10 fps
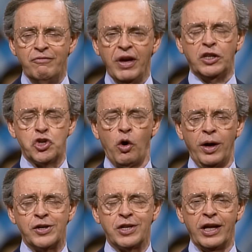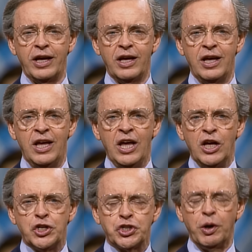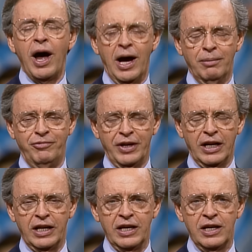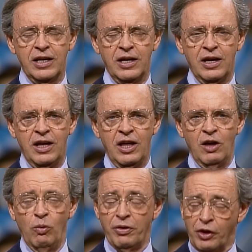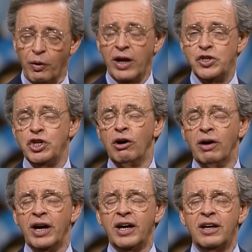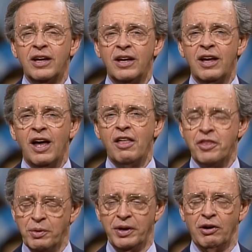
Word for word: victoriously, triumphantly, with great joy through it